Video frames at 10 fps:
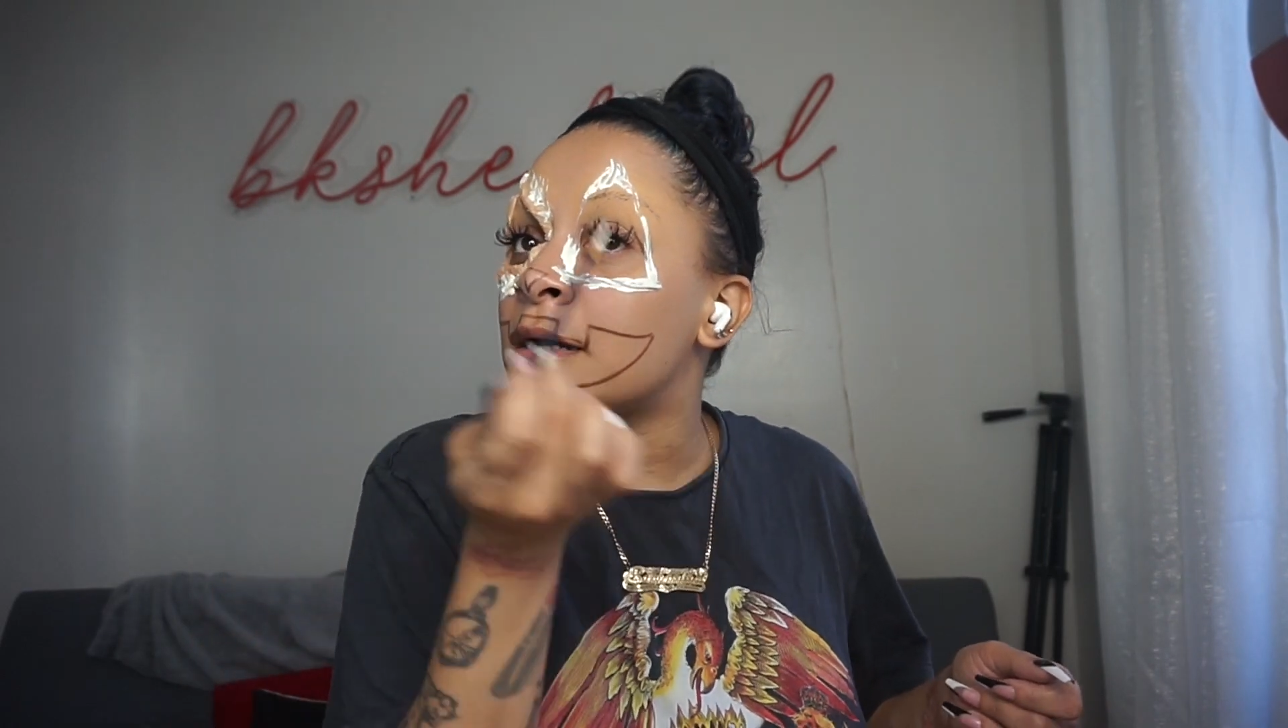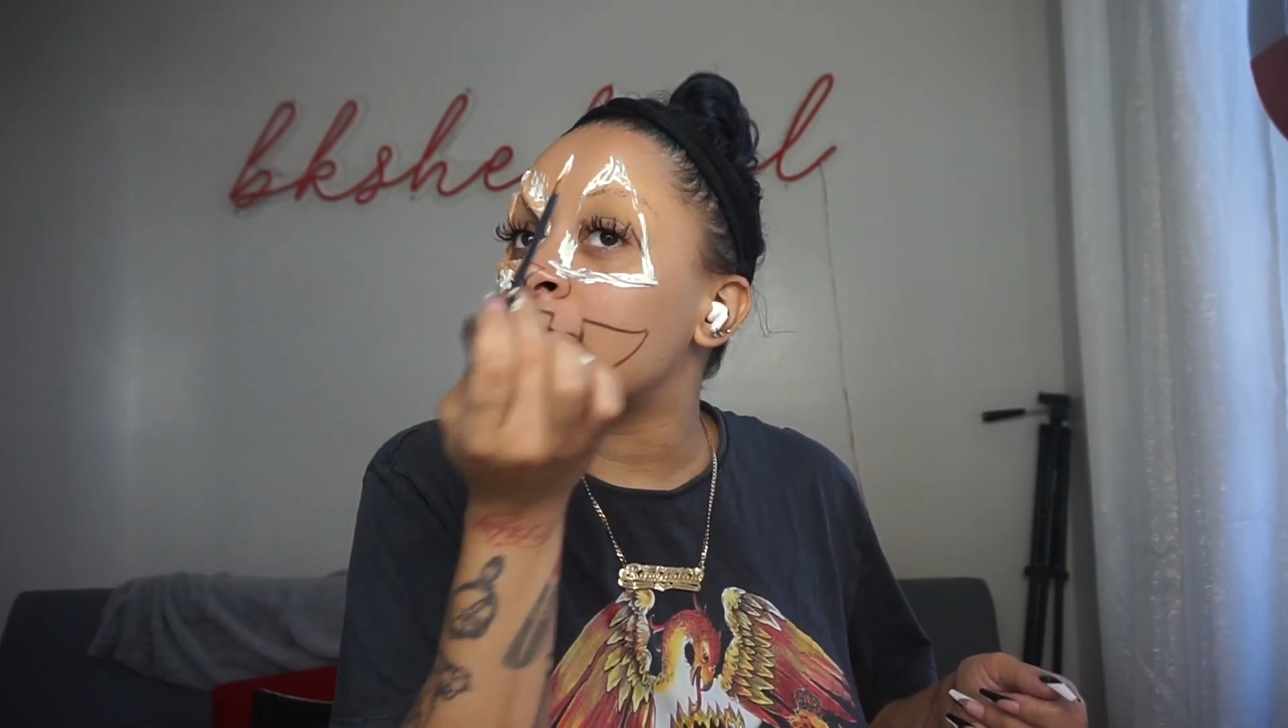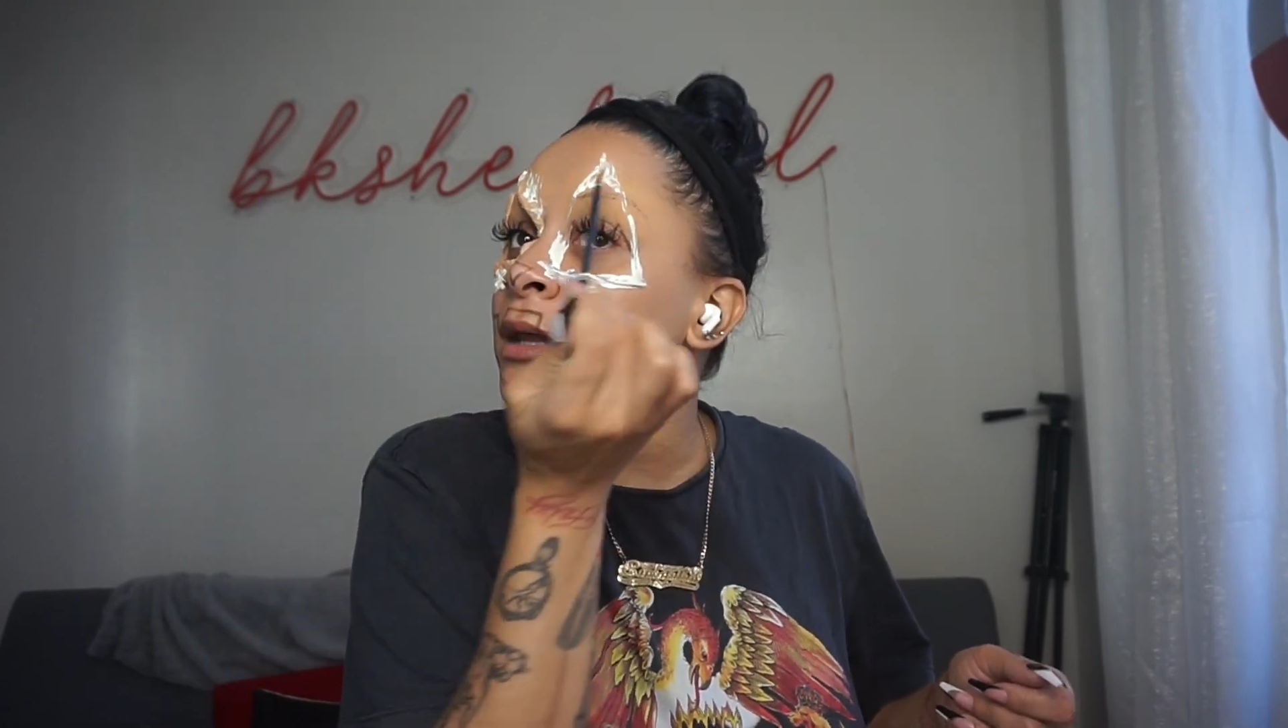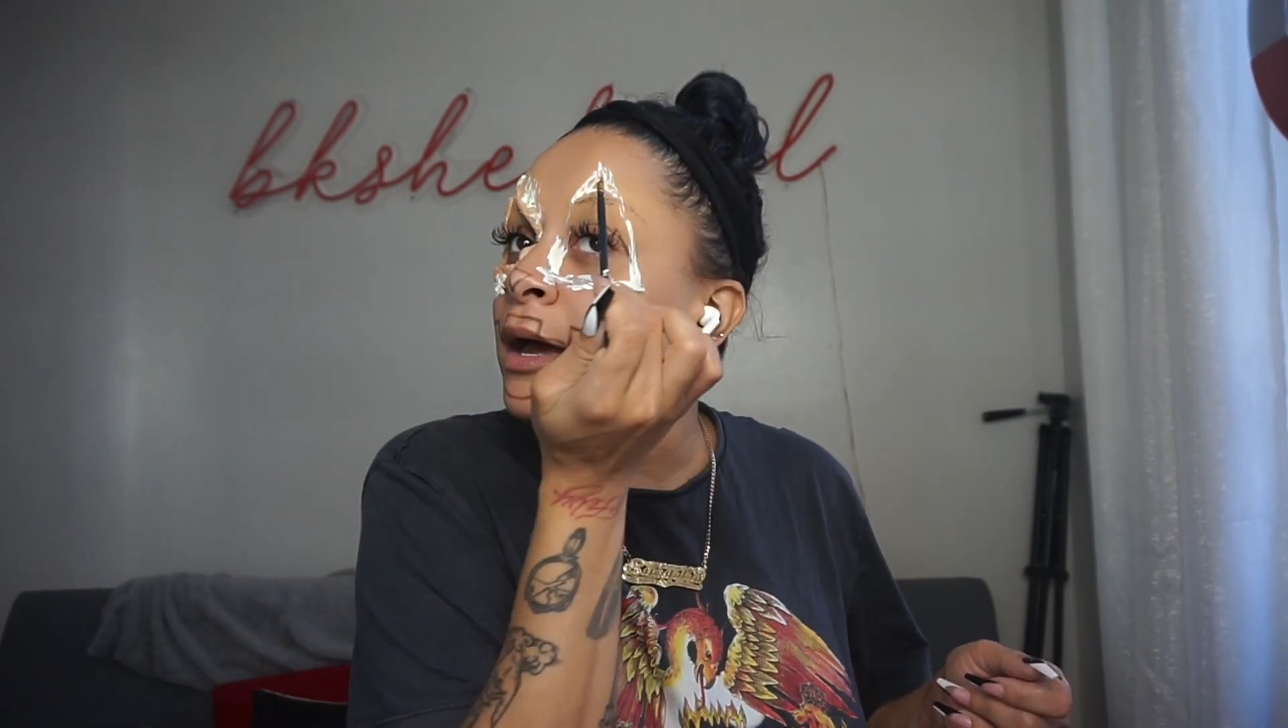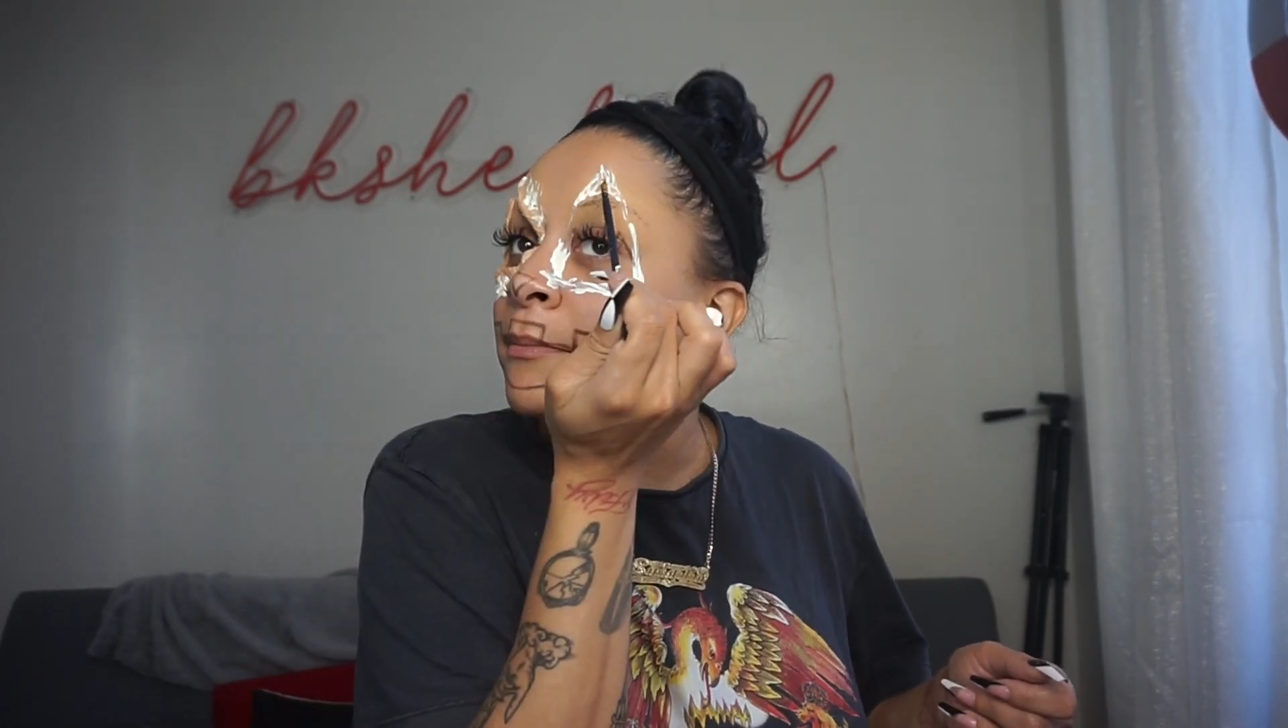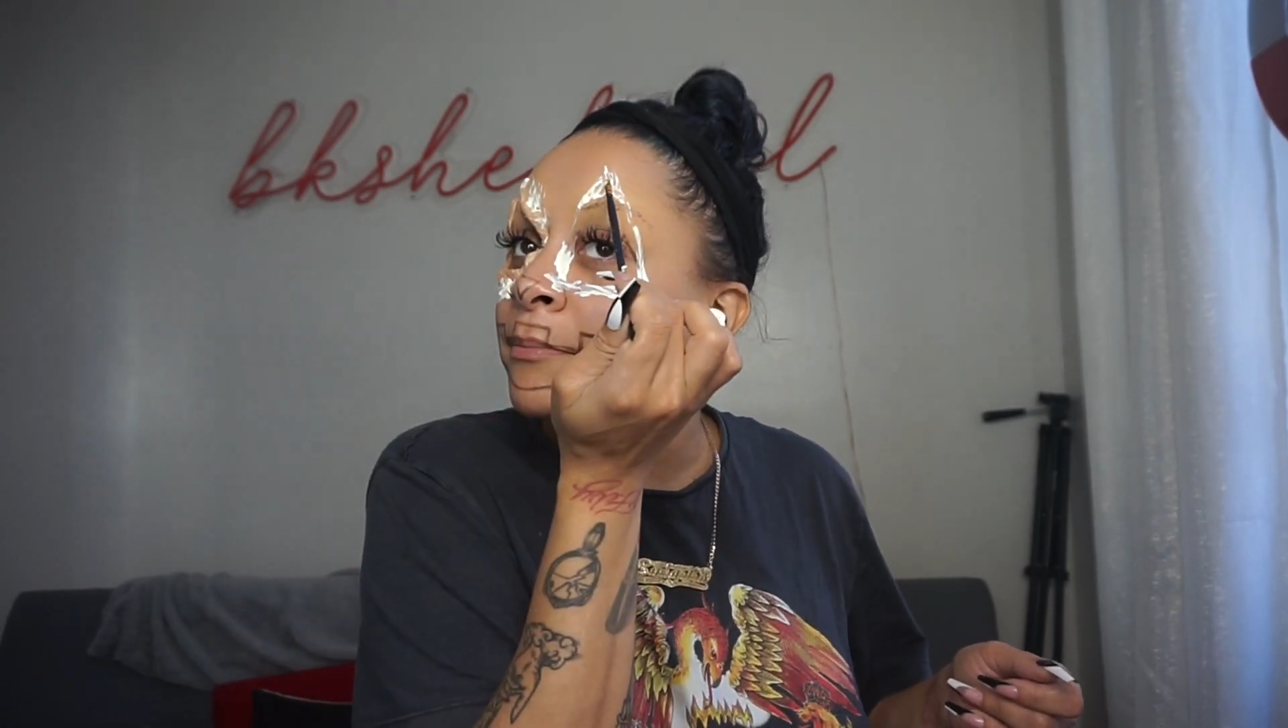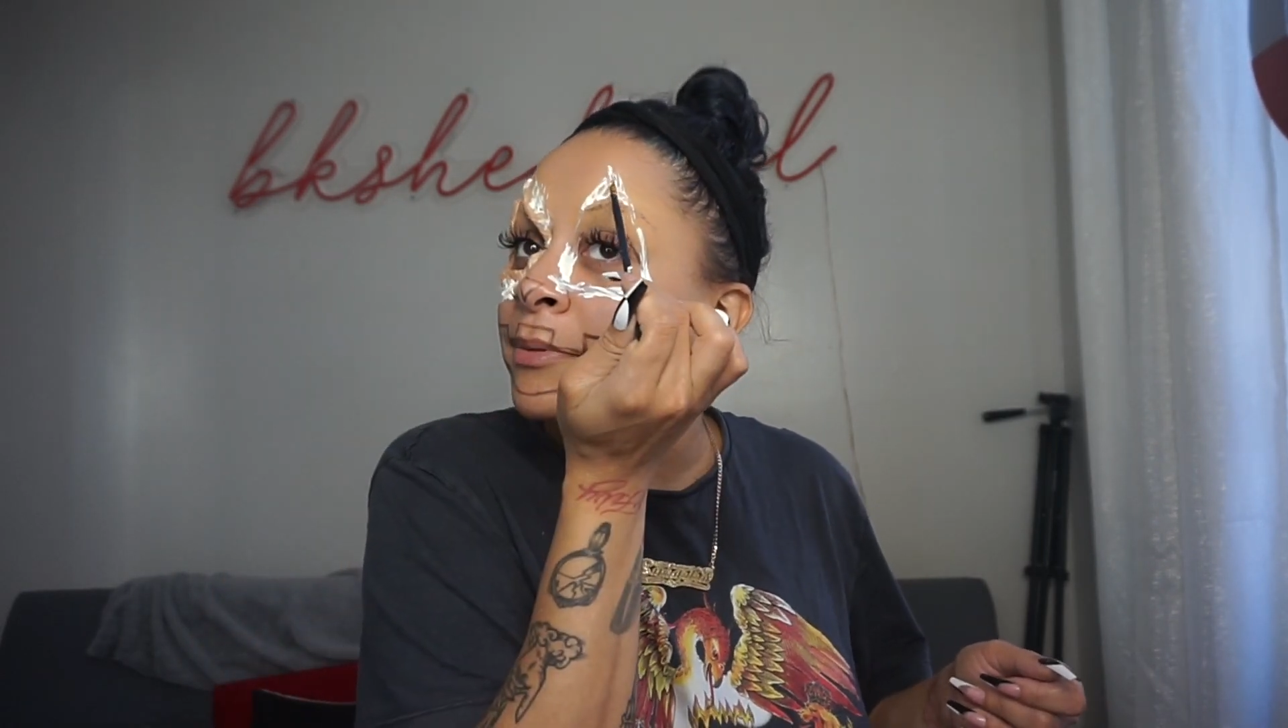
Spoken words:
a lot